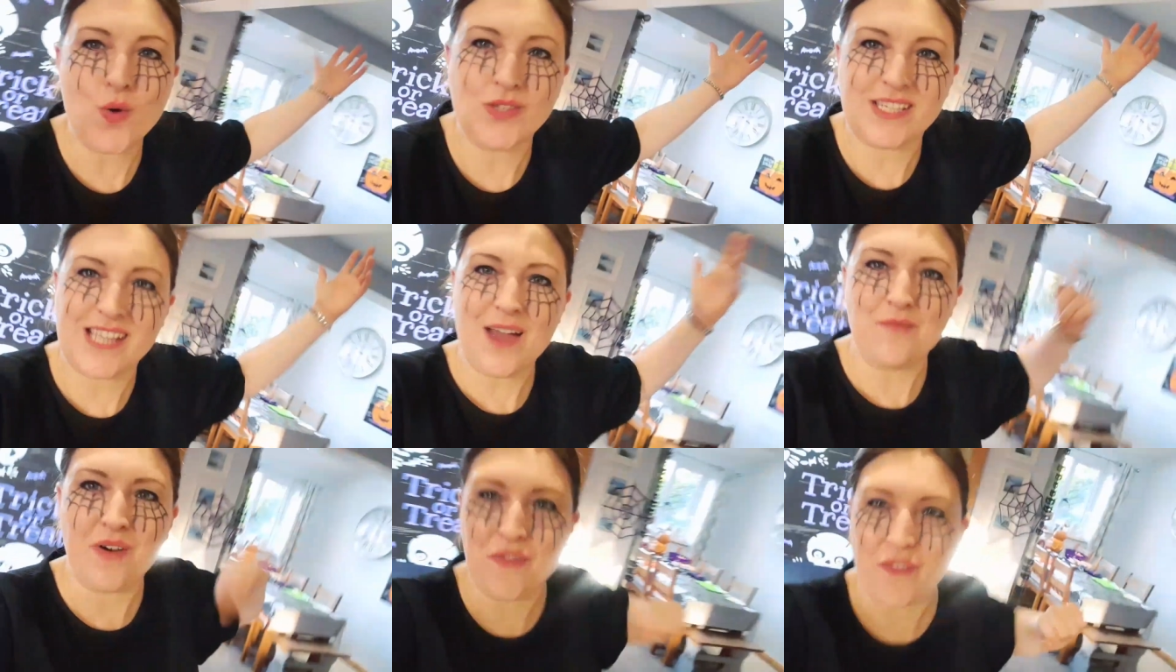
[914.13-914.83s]
all
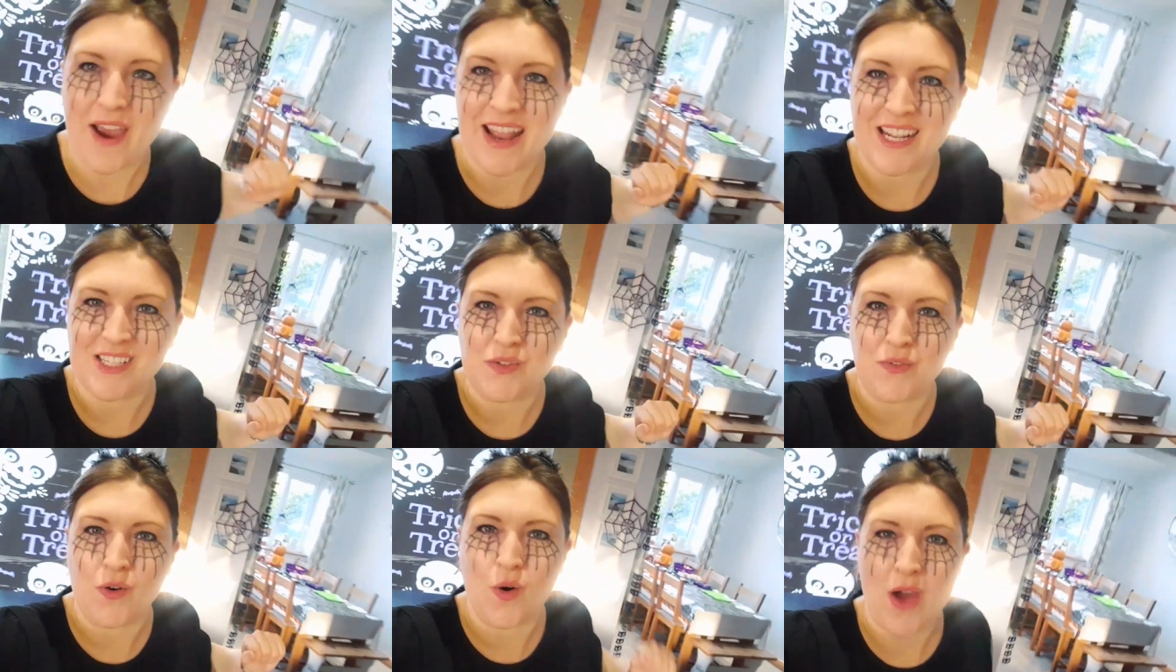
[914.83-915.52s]
set my
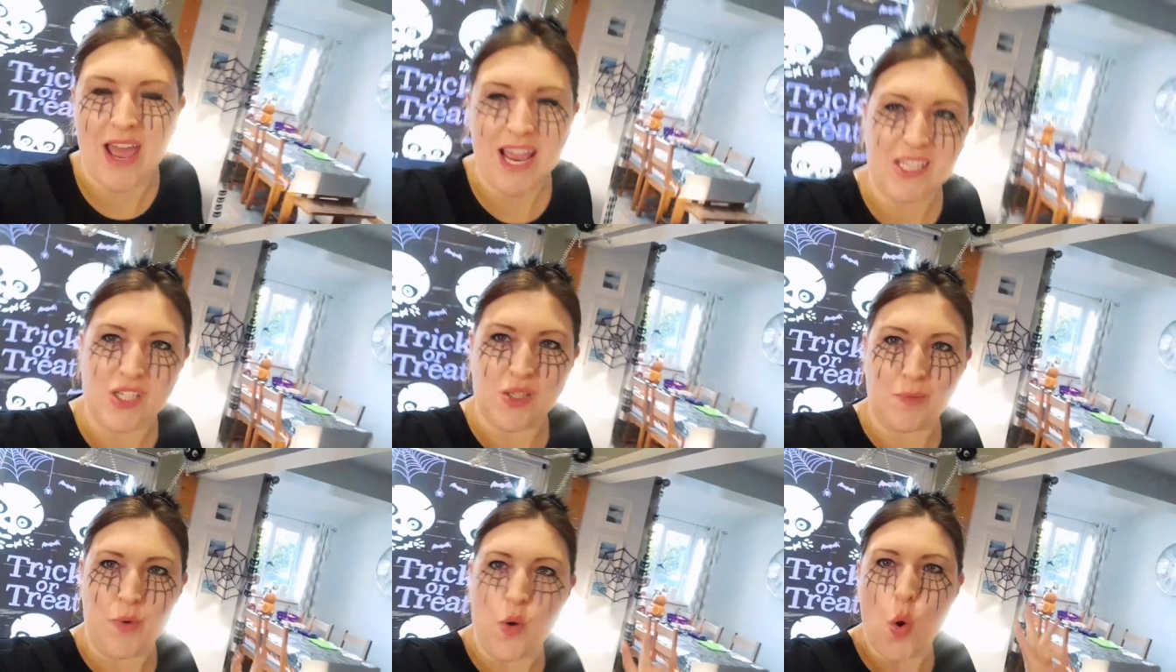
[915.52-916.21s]
friends for a
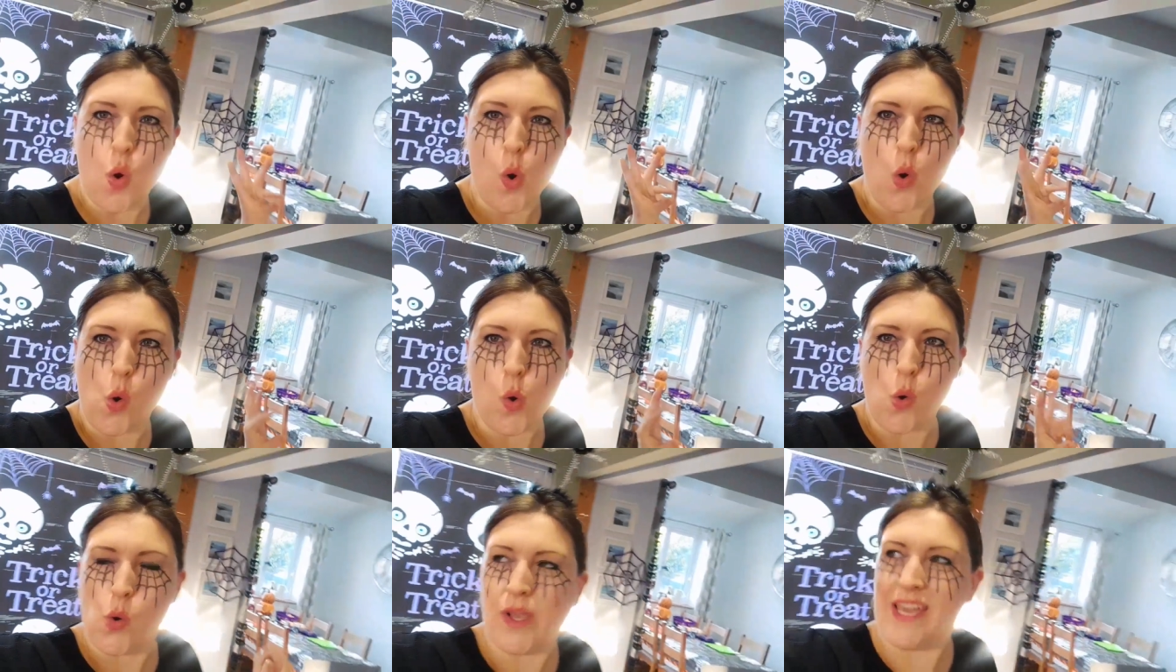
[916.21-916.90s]

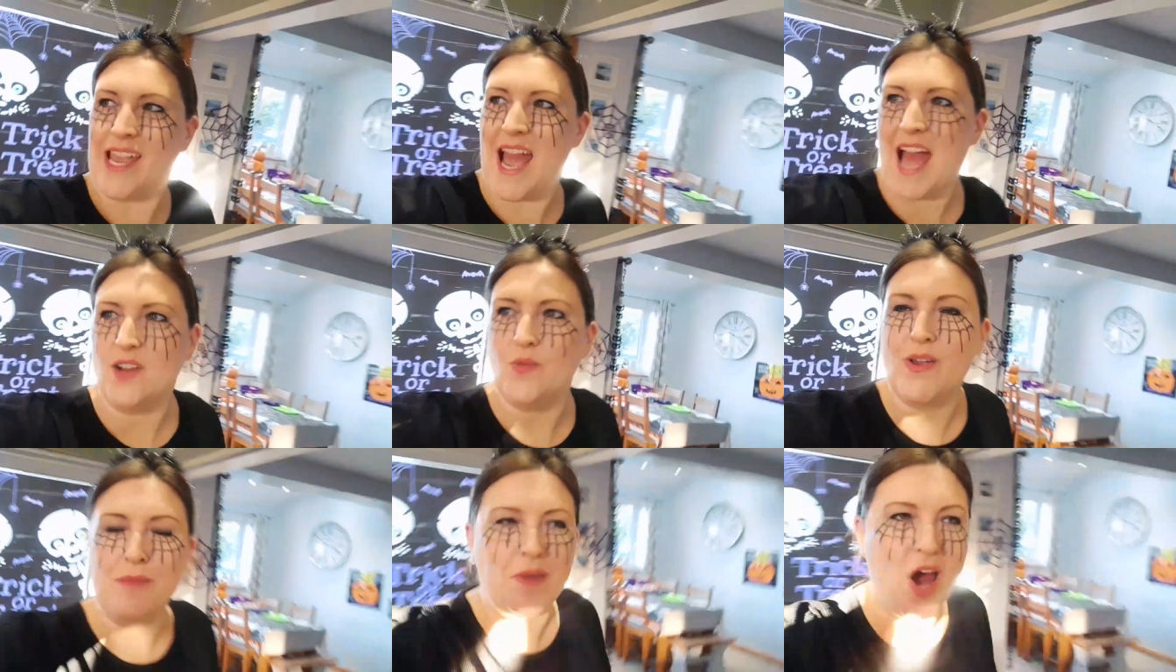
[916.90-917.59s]
spooky
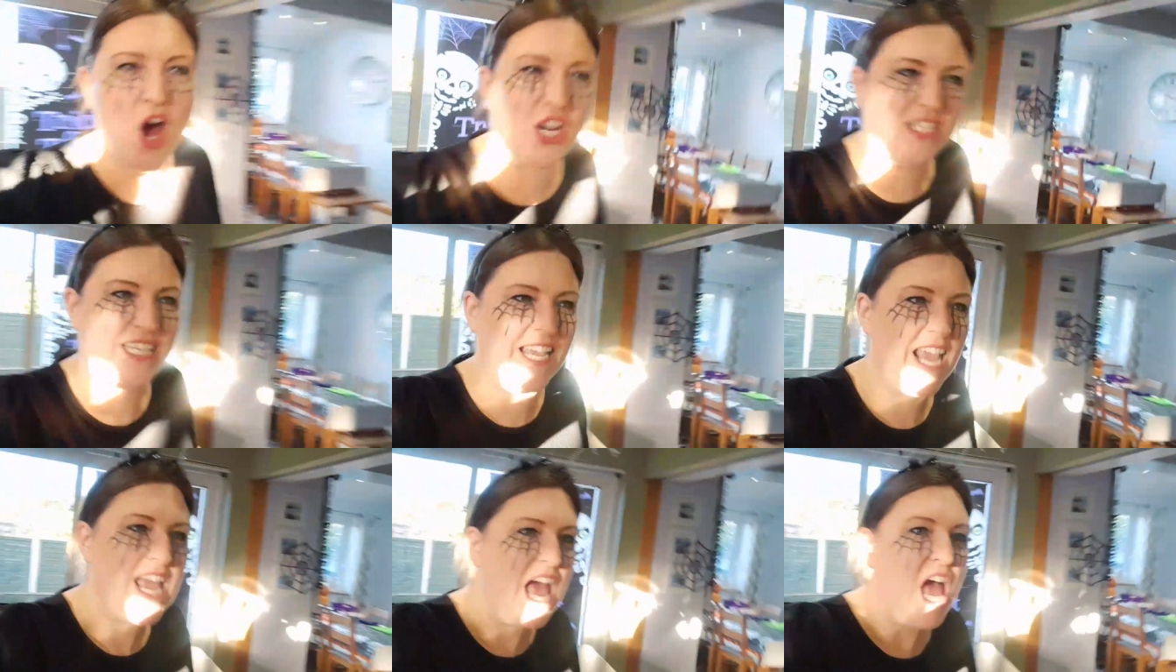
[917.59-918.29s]
Halloween
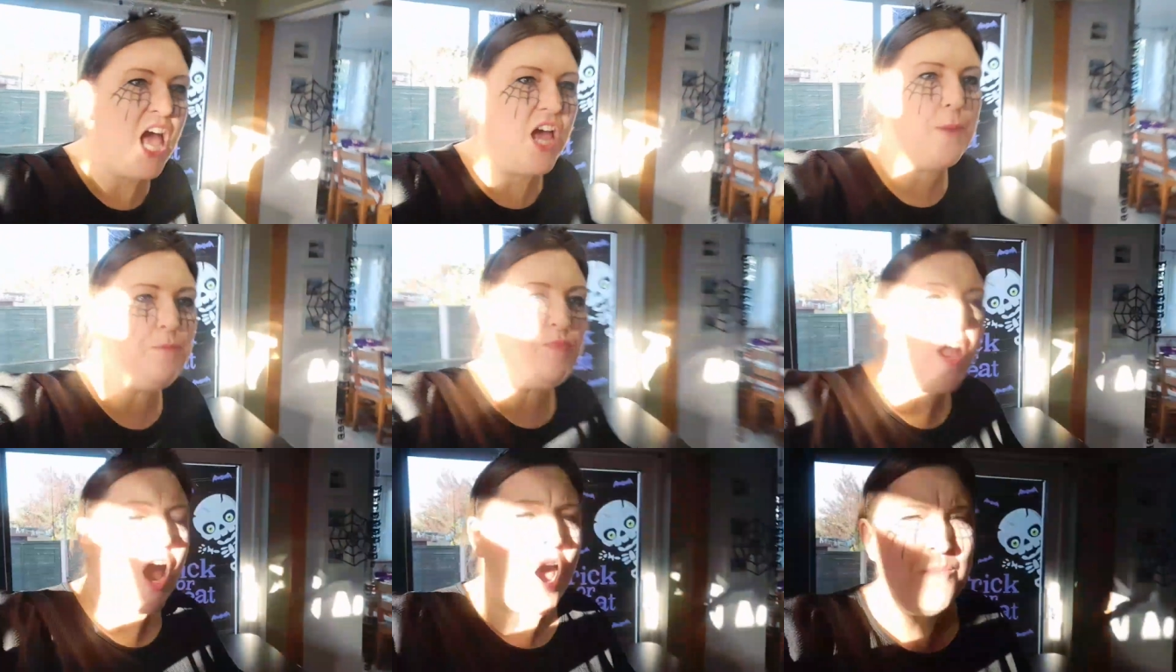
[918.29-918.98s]
party um,
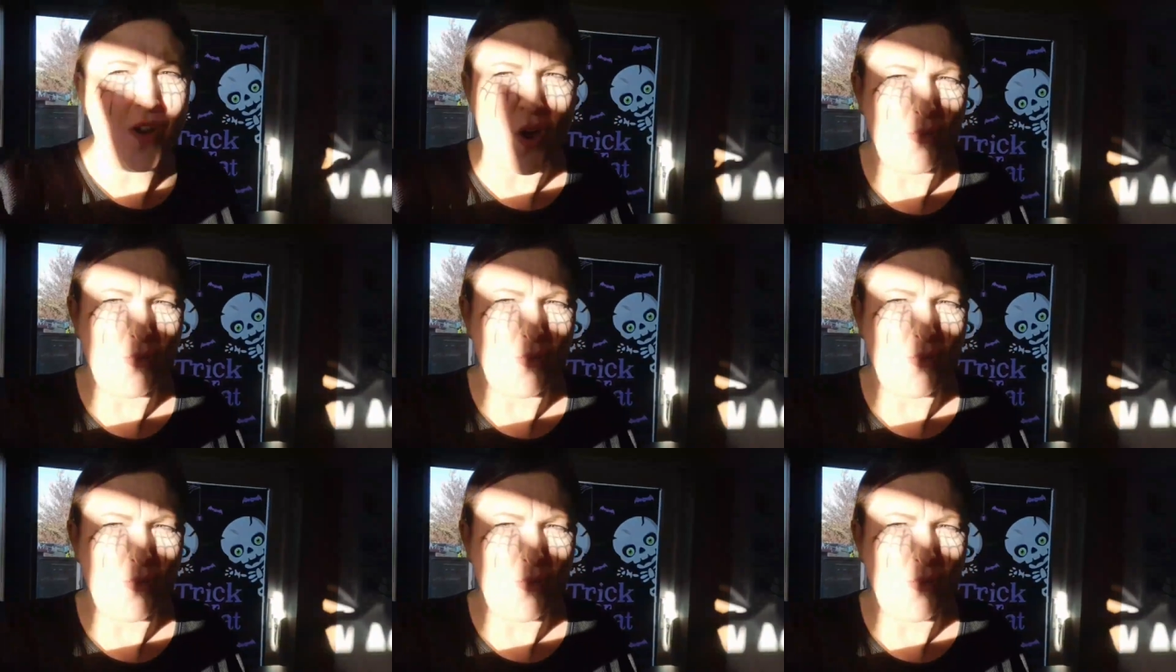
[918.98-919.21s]
I'm